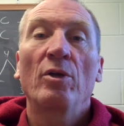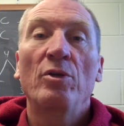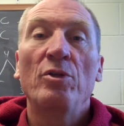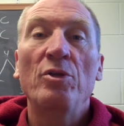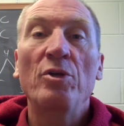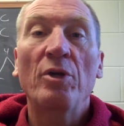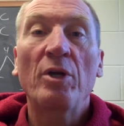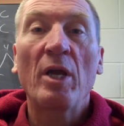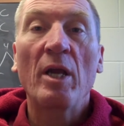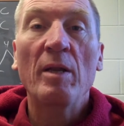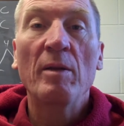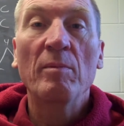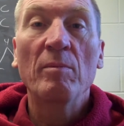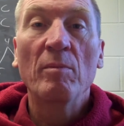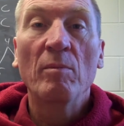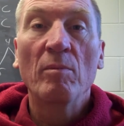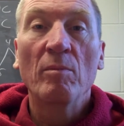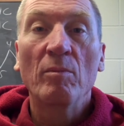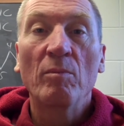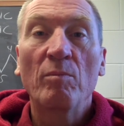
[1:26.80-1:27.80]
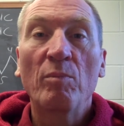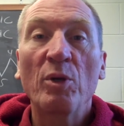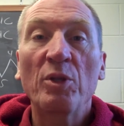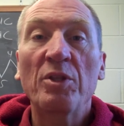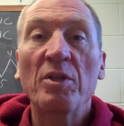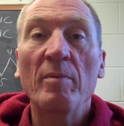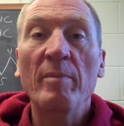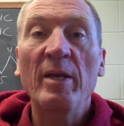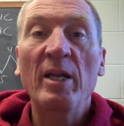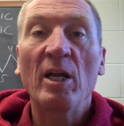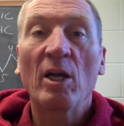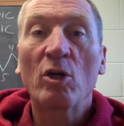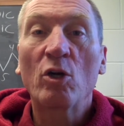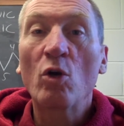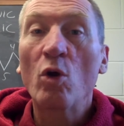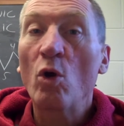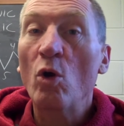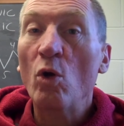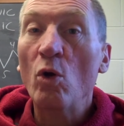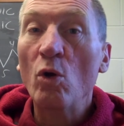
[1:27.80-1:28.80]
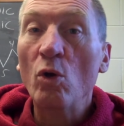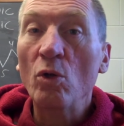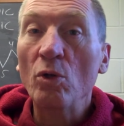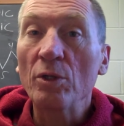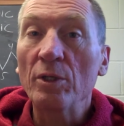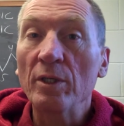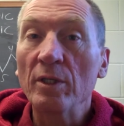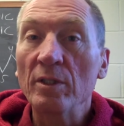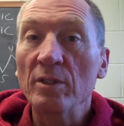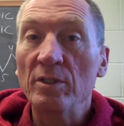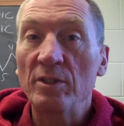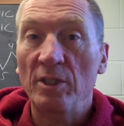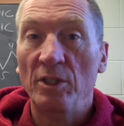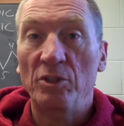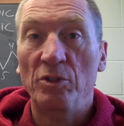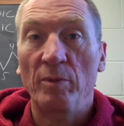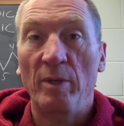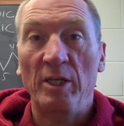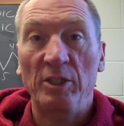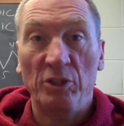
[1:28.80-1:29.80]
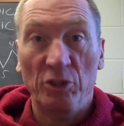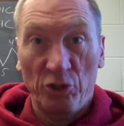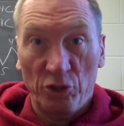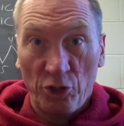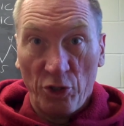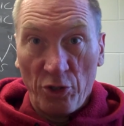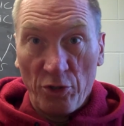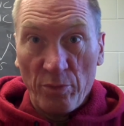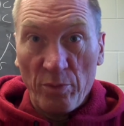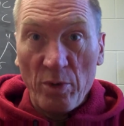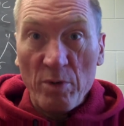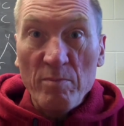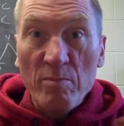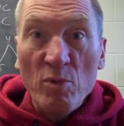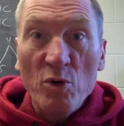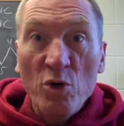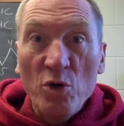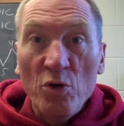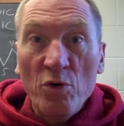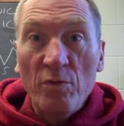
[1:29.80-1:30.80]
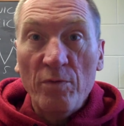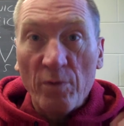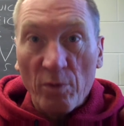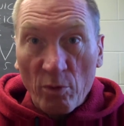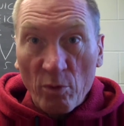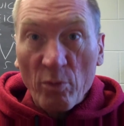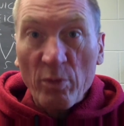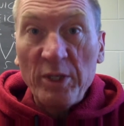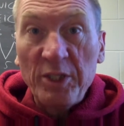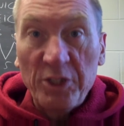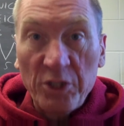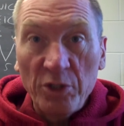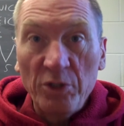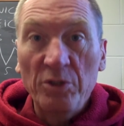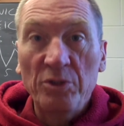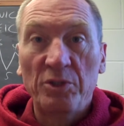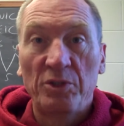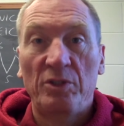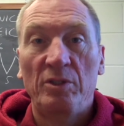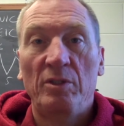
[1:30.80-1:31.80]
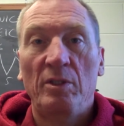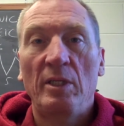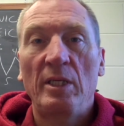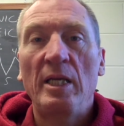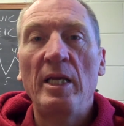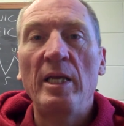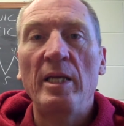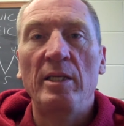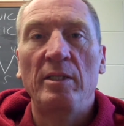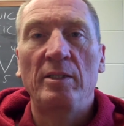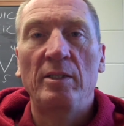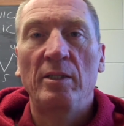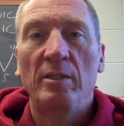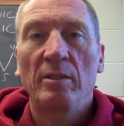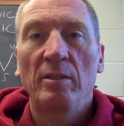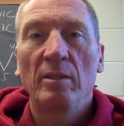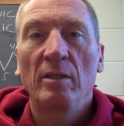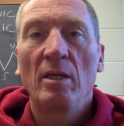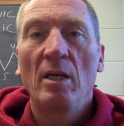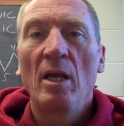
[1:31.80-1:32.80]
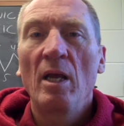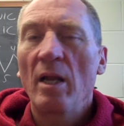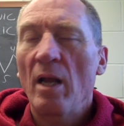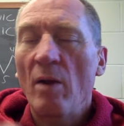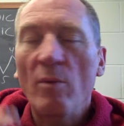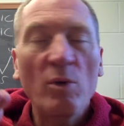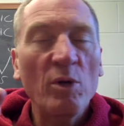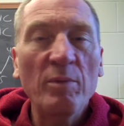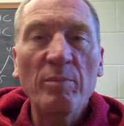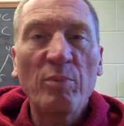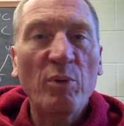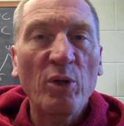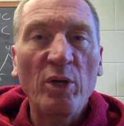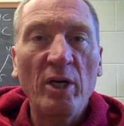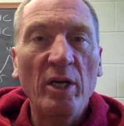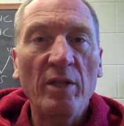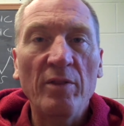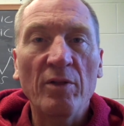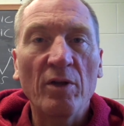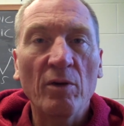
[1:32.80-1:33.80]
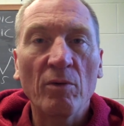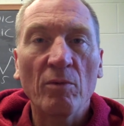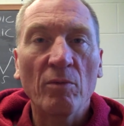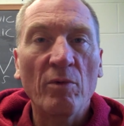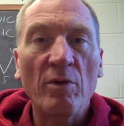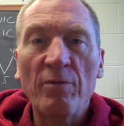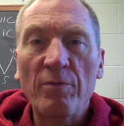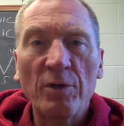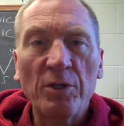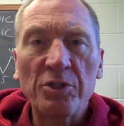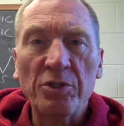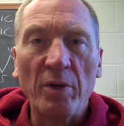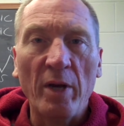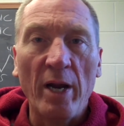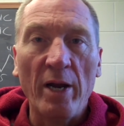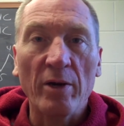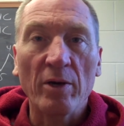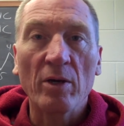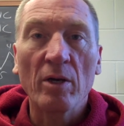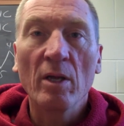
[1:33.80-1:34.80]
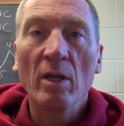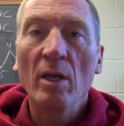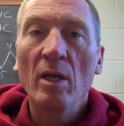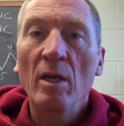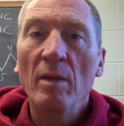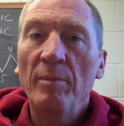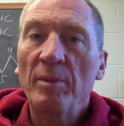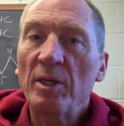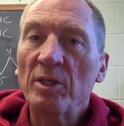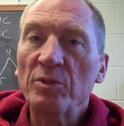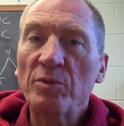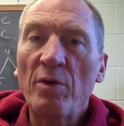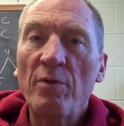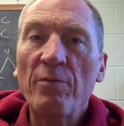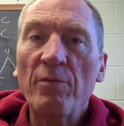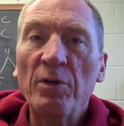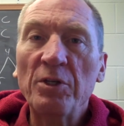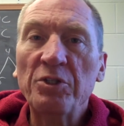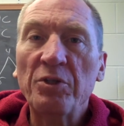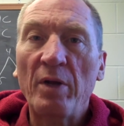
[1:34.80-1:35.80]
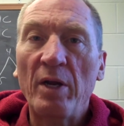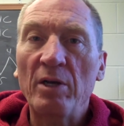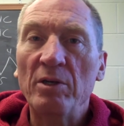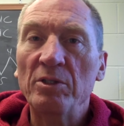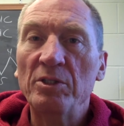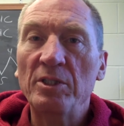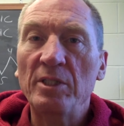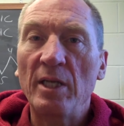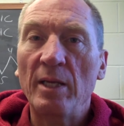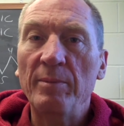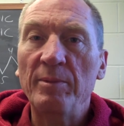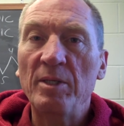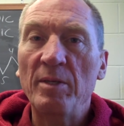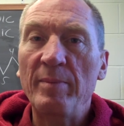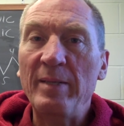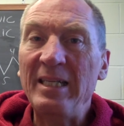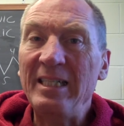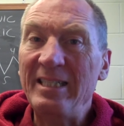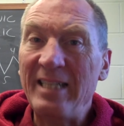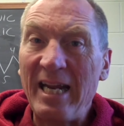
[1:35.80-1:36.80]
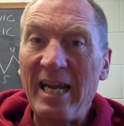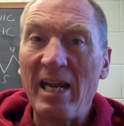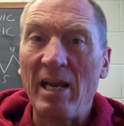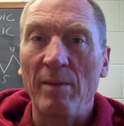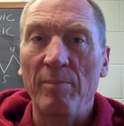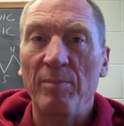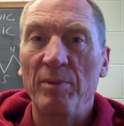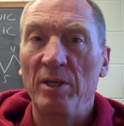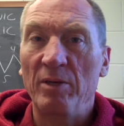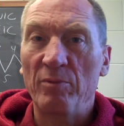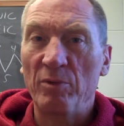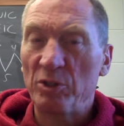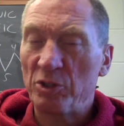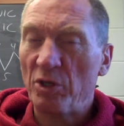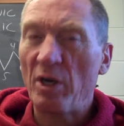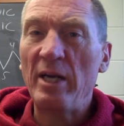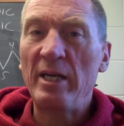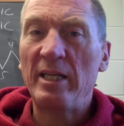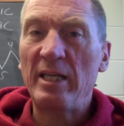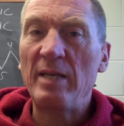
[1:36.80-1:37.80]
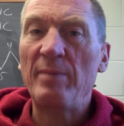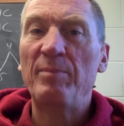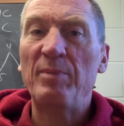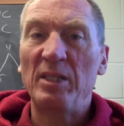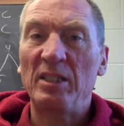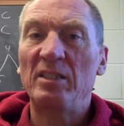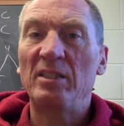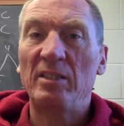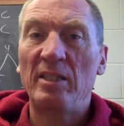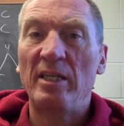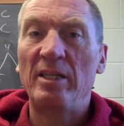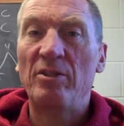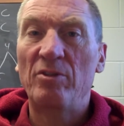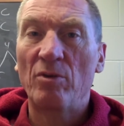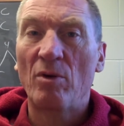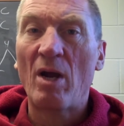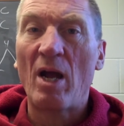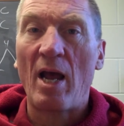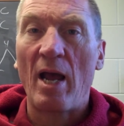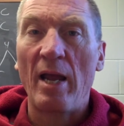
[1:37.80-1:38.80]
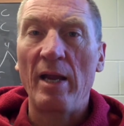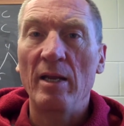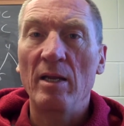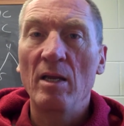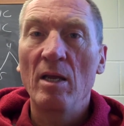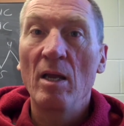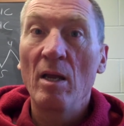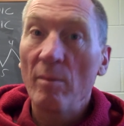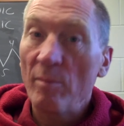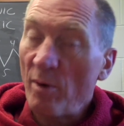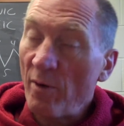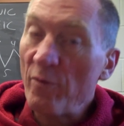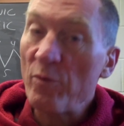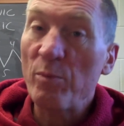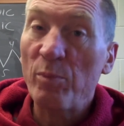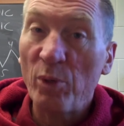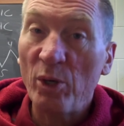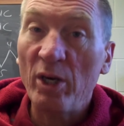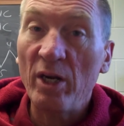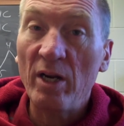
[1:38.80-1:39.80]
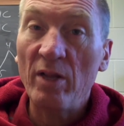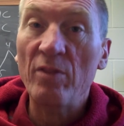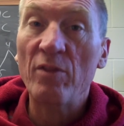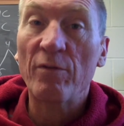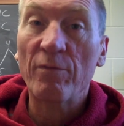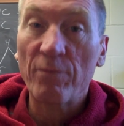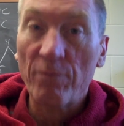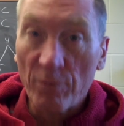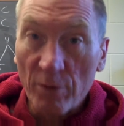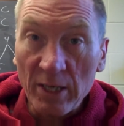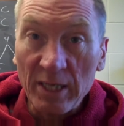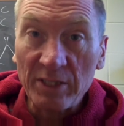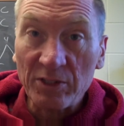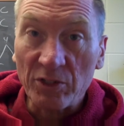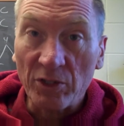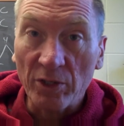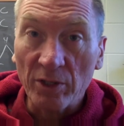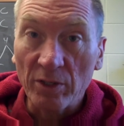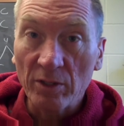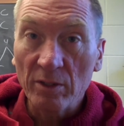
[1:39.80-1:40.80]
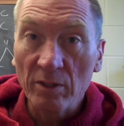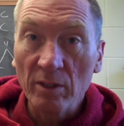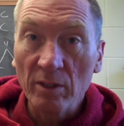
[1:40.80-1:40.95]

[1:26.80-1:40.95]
you can put them in a cold situation, so you remove or reduce the heat. I wouldn't put it in the refrigerator because refrigerators tend to be damp and we're trying to keep this seed dry. But if you put it in the freezer,